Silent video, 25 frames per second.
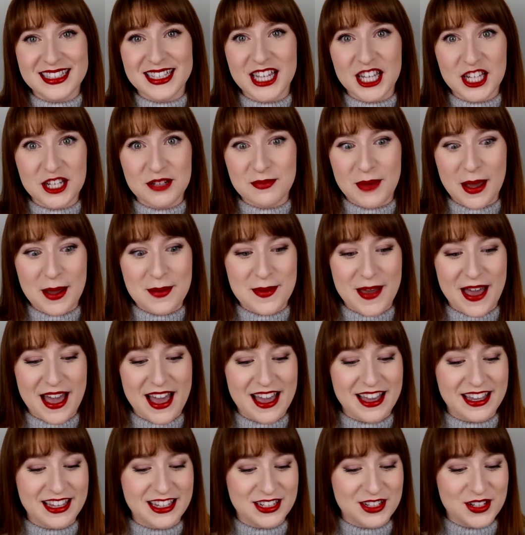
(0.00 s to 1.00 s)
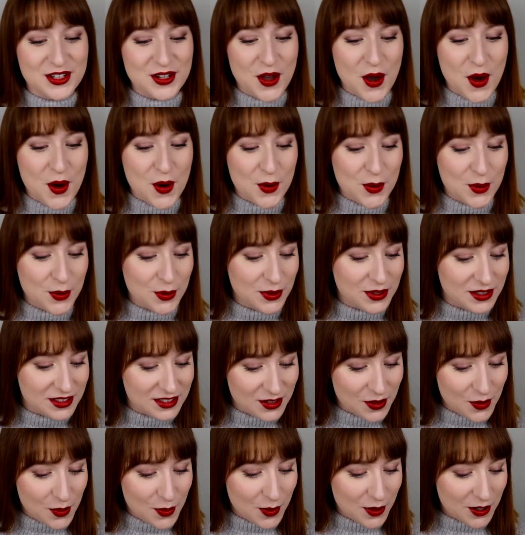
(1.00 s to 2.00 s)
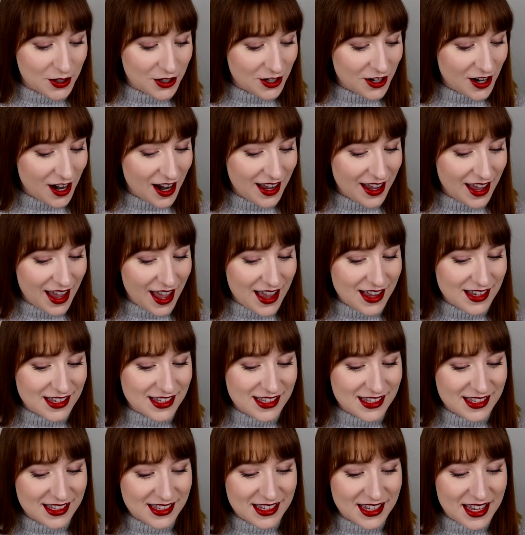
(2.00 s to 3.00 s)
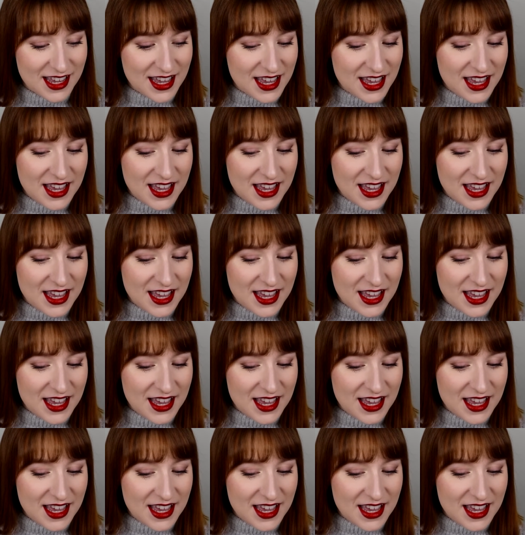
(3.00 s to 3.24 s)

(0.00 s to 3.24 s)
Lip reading: in my bag in no order, I guess.